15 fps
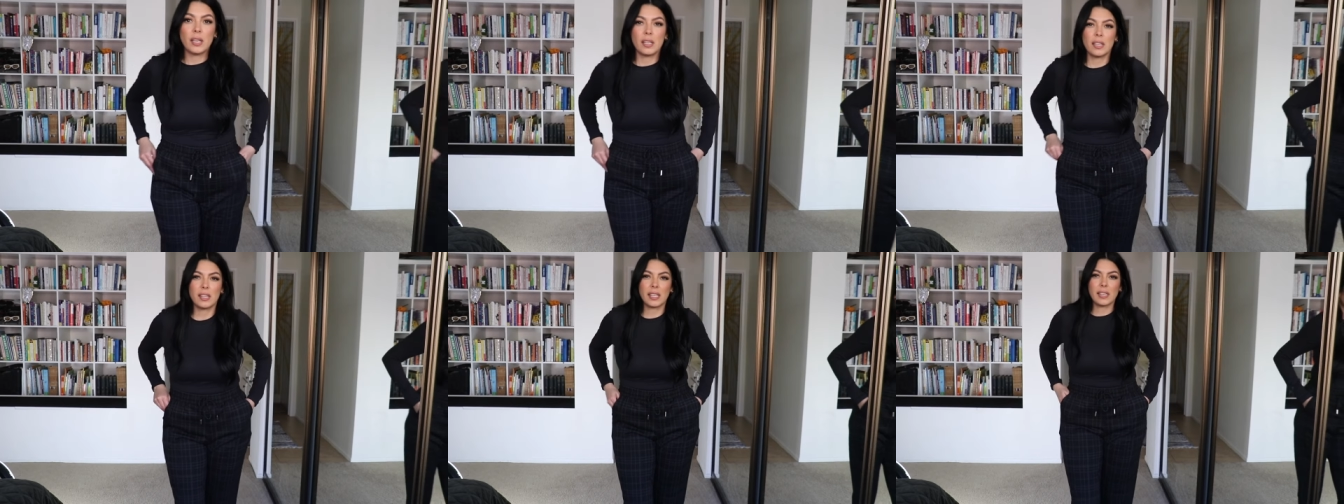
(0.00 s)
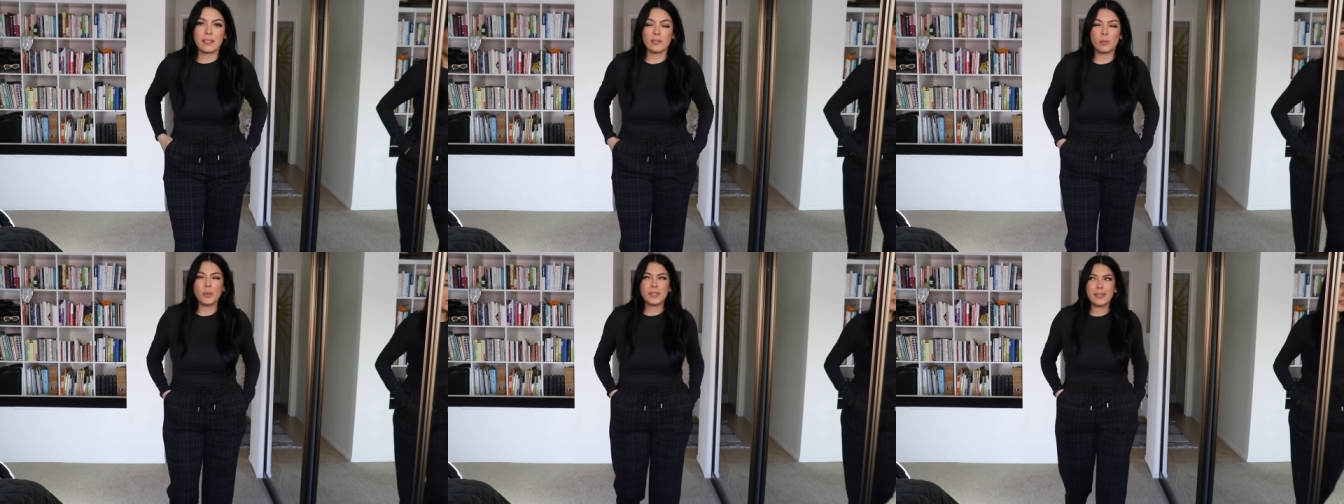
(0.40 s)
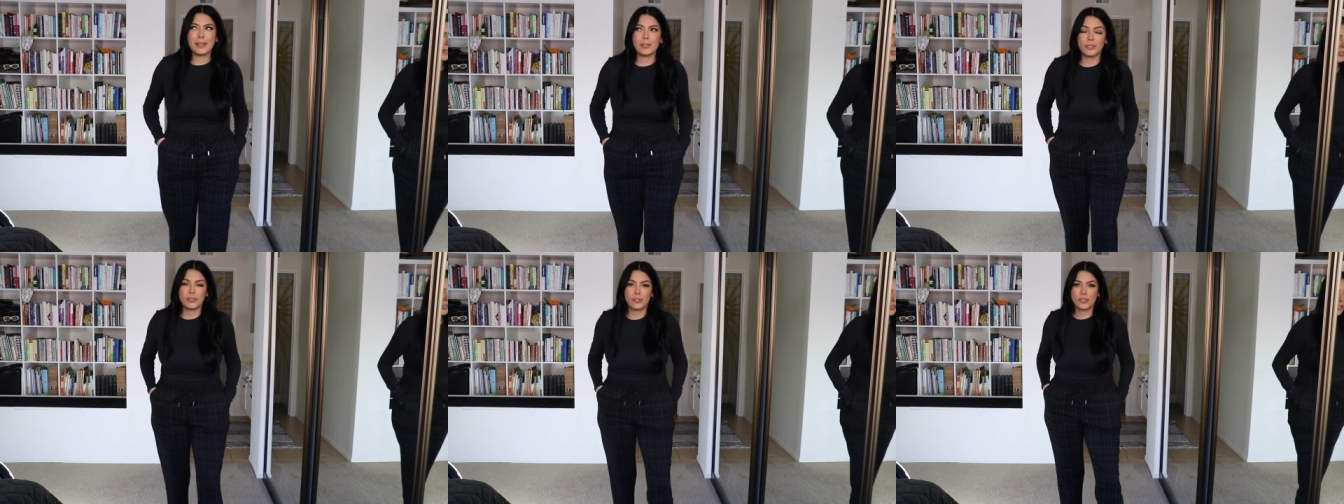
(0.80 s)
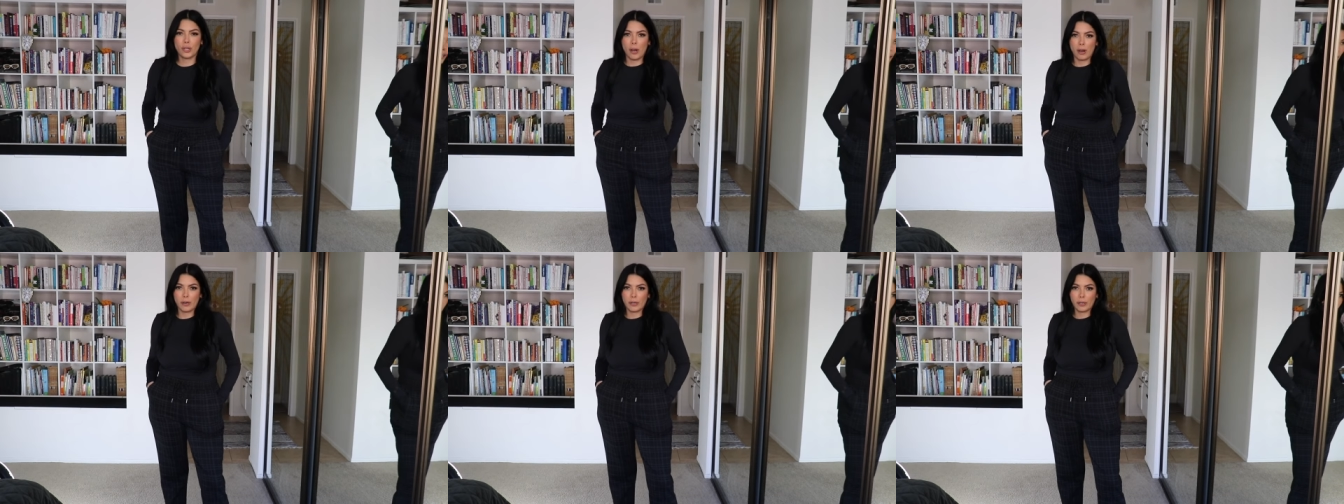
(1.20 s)
These almost like
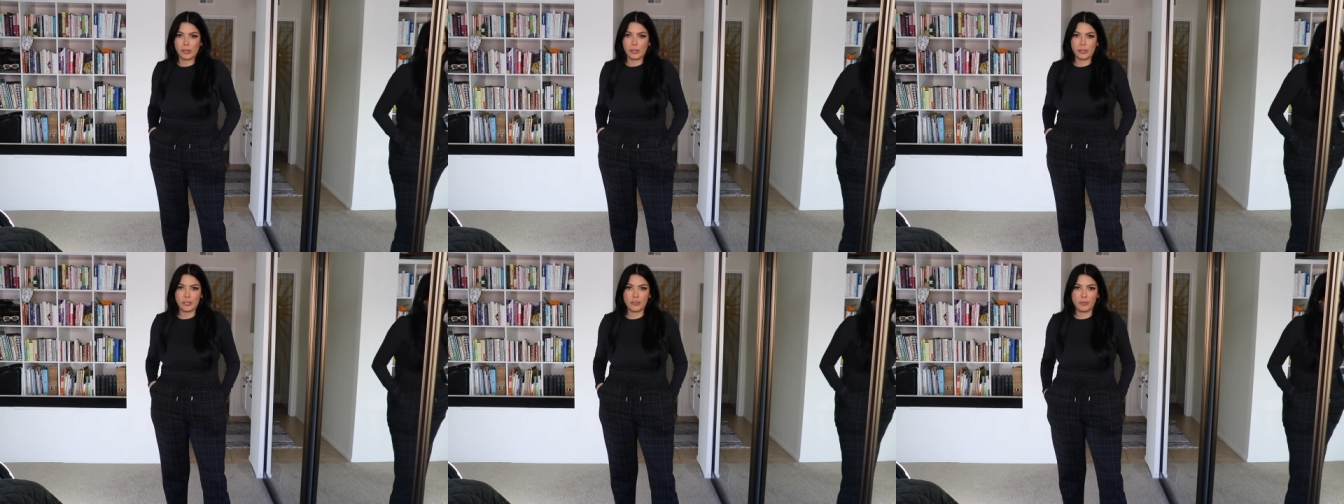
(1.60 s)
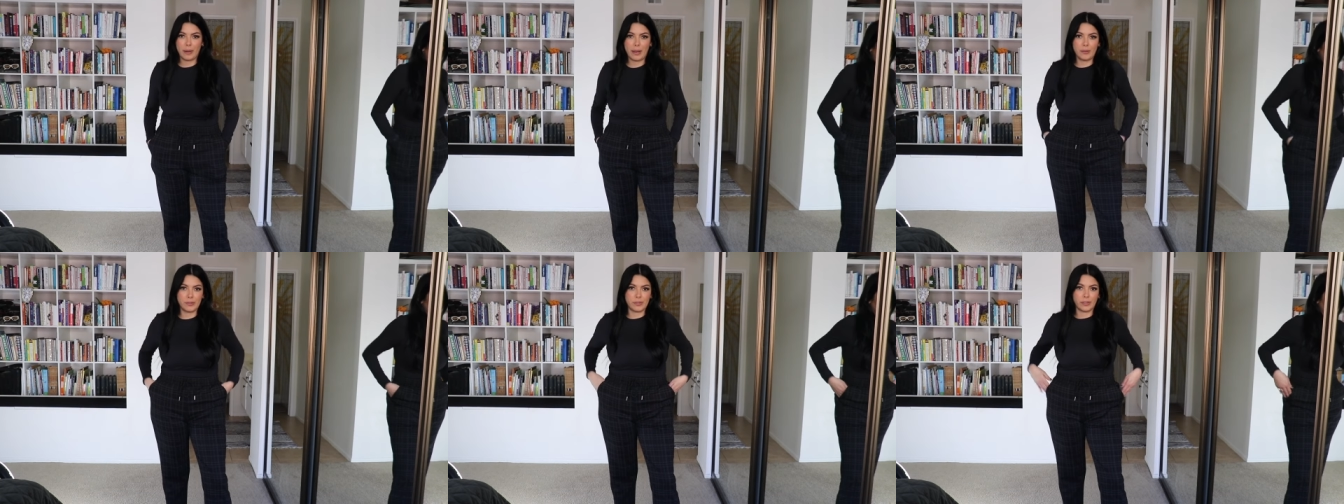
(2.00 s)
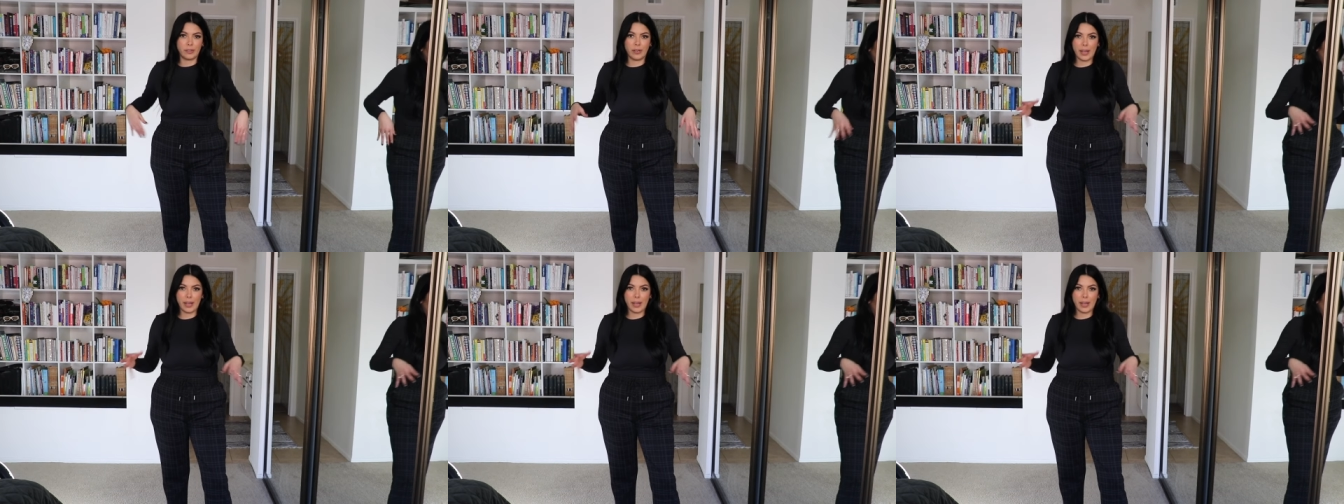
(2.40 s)
jogger trouser